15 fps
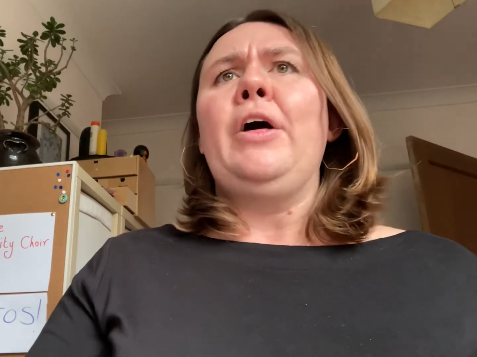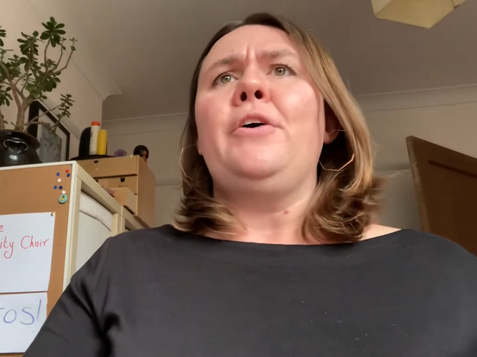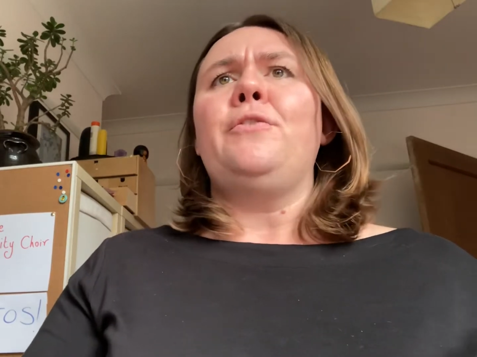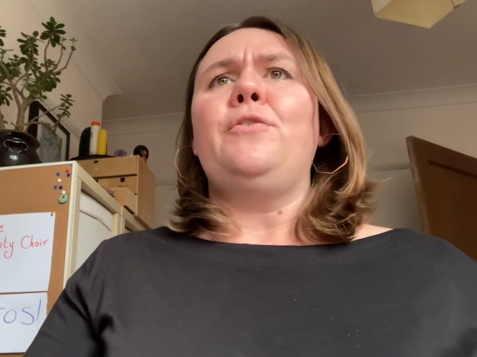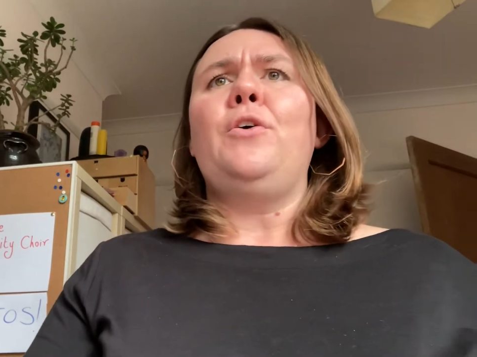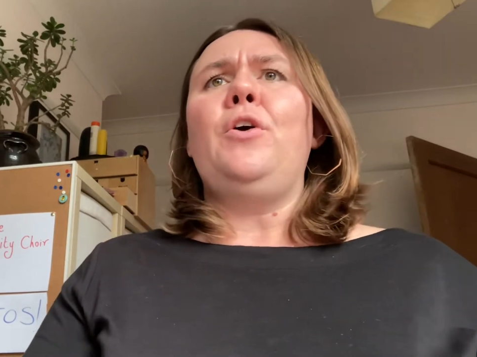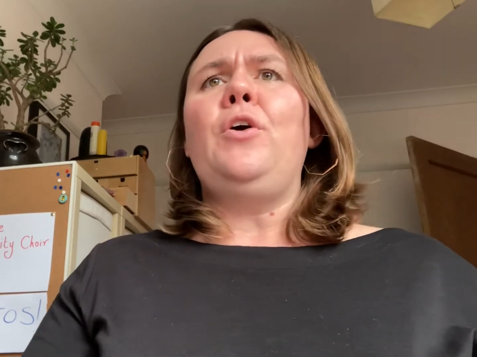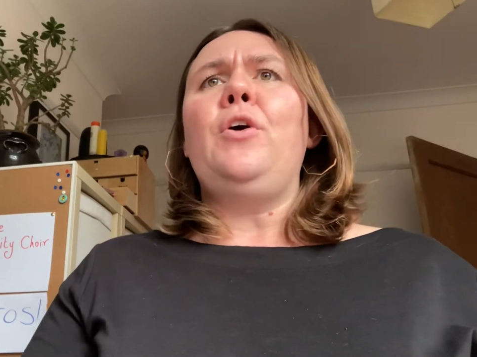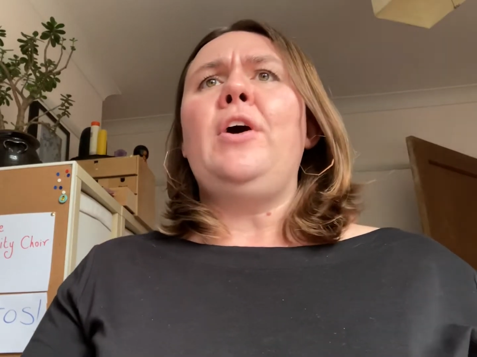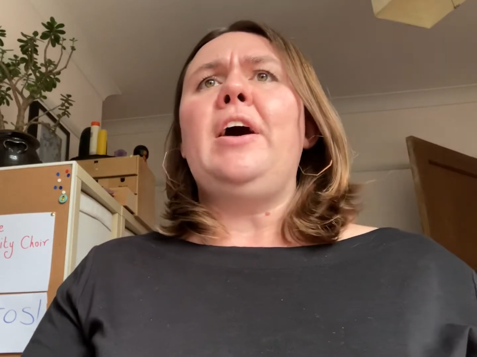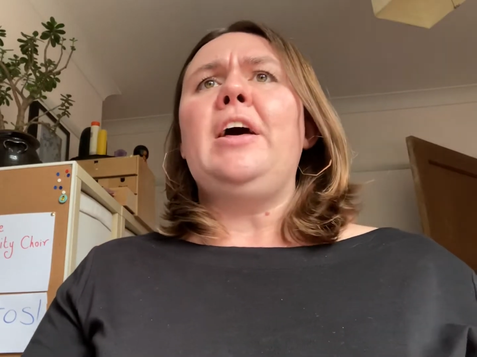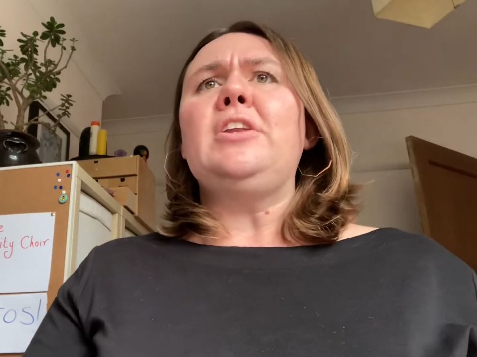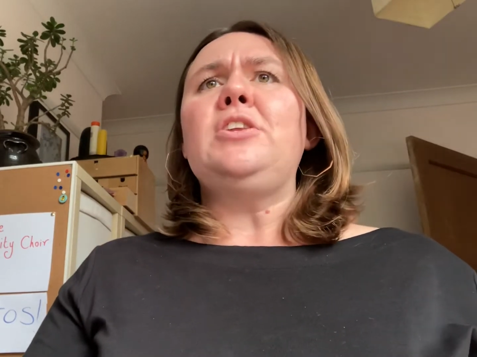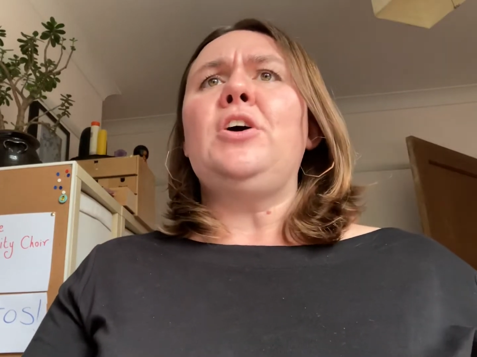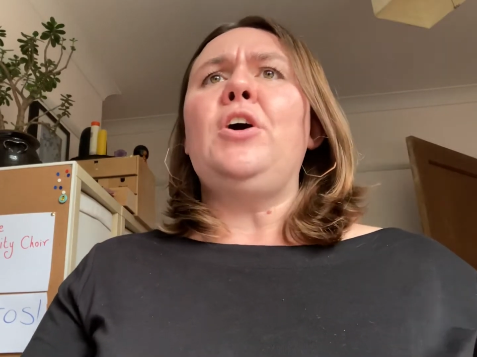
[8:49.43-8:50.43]
For
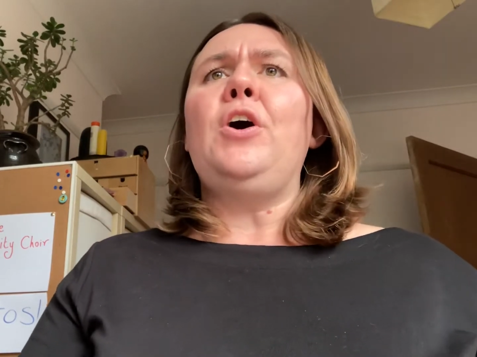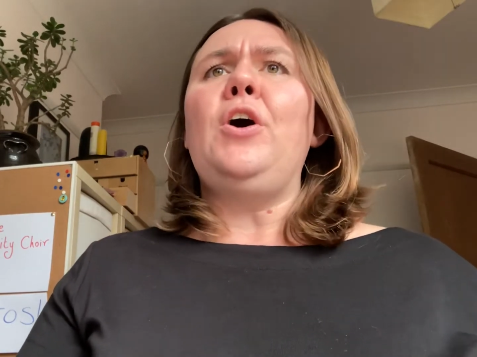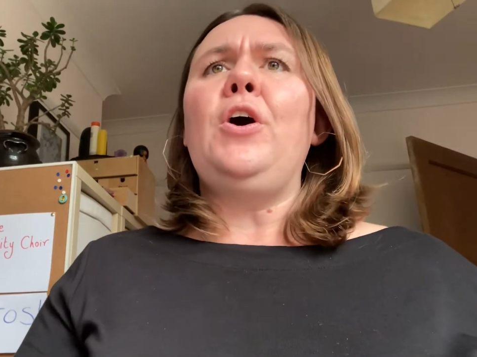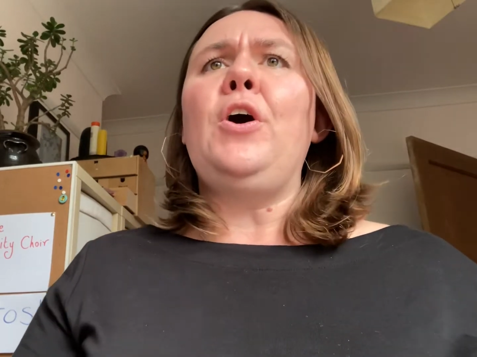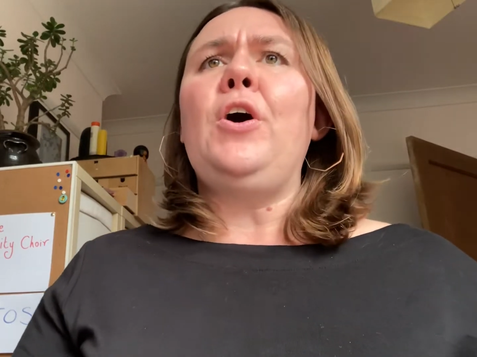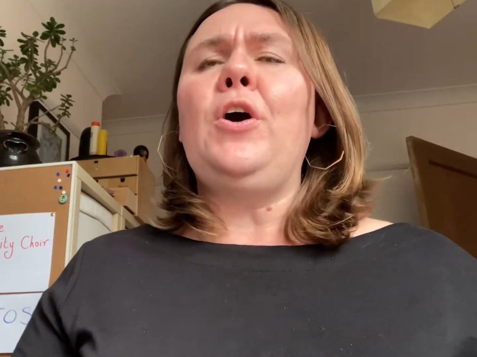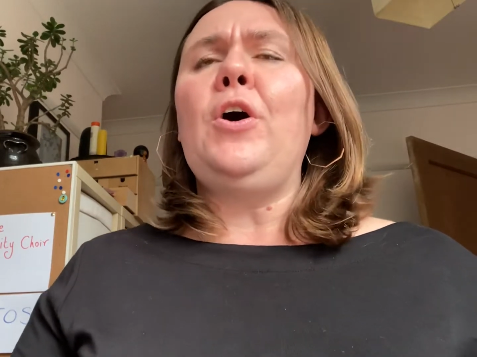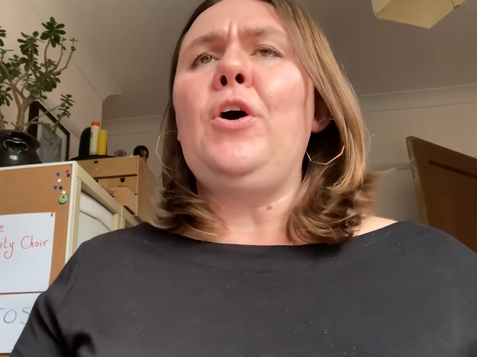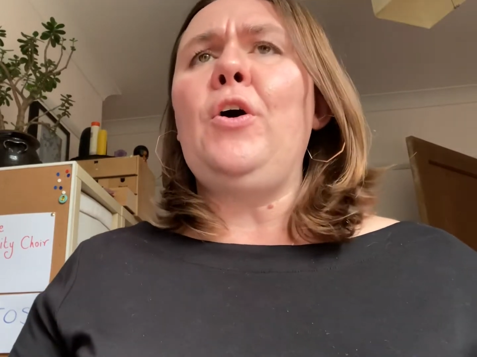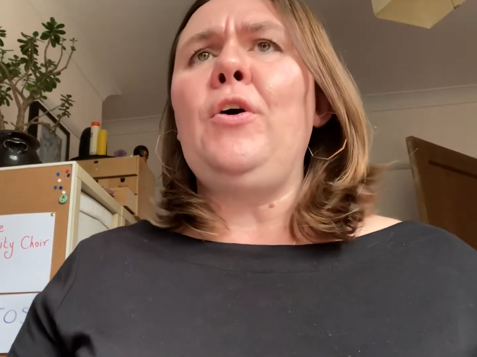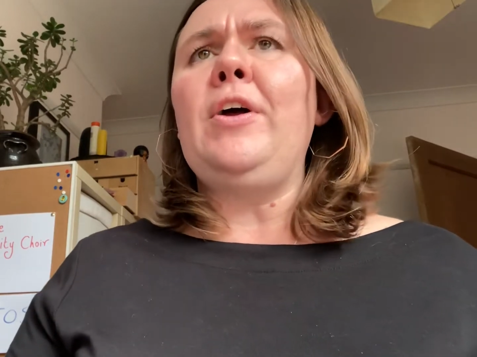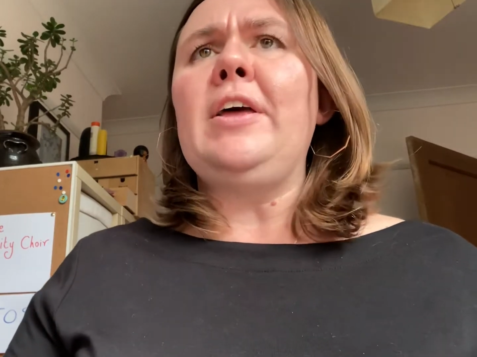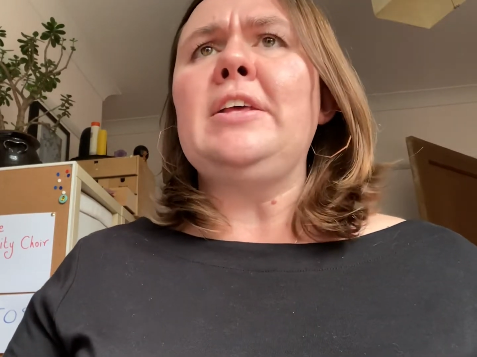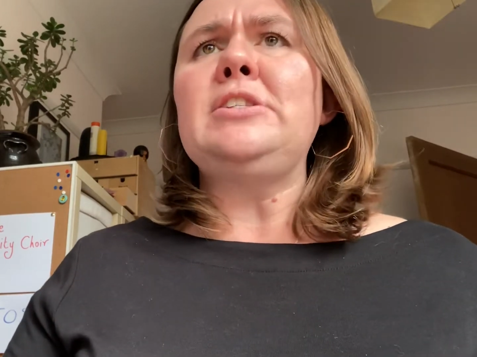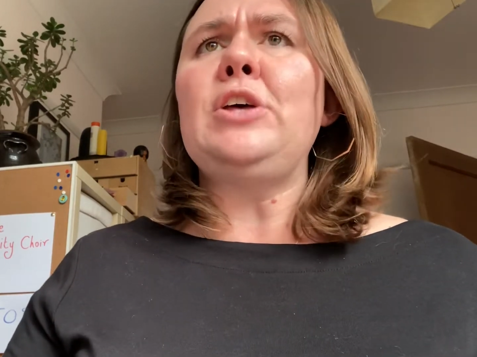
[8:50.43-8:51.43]
our door
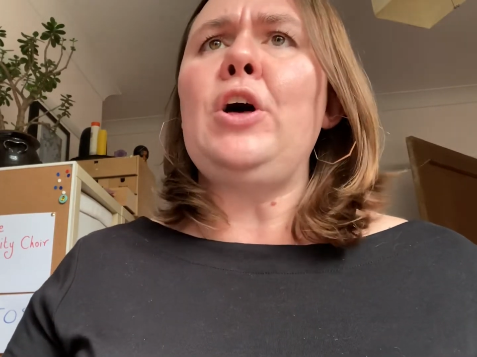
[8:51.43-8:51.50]
is